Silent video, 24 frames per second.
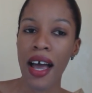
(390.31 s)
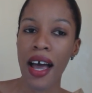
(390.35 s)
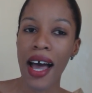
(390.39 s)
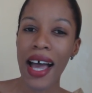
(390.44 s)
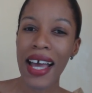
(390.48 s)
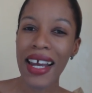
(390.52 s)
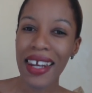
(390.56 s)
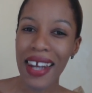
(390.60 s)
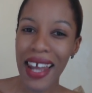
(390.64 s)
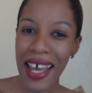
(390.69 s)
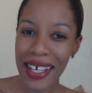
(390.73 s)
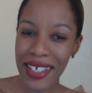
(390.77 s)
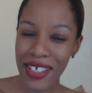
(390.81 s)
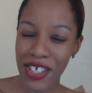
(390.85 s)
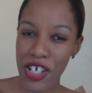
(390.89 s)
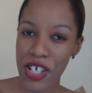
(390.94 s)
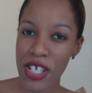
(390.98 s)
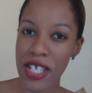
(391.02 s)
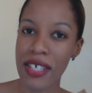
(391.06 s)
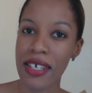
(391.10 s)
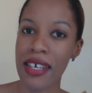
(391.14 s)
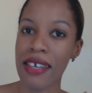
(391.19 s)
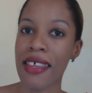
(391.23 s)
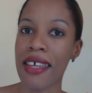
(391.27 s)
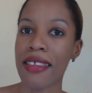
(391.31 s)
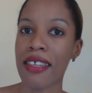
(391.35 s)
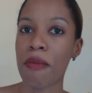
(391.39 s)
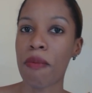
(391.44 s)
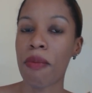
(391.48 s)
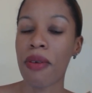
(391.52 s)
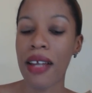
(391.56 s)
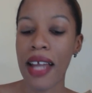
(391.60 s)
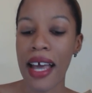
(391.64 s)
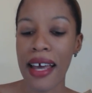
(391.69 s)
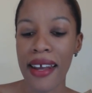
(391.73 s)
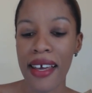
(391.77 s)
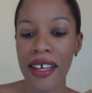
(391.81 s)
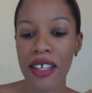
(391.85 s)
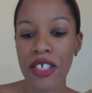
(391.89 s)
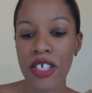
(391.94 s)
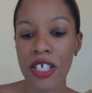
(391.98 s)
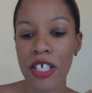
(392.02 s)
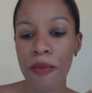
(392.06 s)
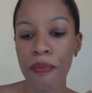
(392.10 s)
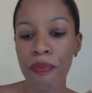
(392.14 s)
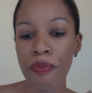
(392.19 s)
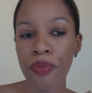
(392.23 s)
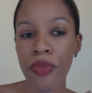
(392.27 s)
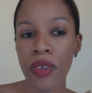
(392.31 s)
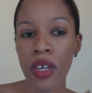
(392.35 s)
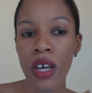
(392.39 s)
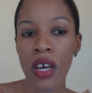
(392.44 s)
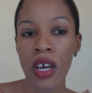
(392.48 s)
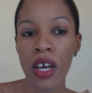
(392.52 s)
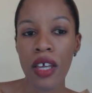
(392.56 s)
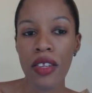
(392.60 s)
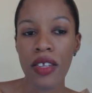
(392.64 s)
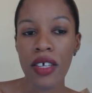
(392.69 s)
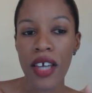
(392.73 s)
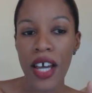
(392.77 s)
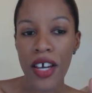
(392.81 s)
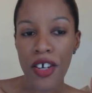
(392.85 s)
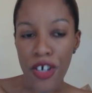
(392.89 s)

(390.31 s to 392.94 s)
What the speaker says: I like to say that the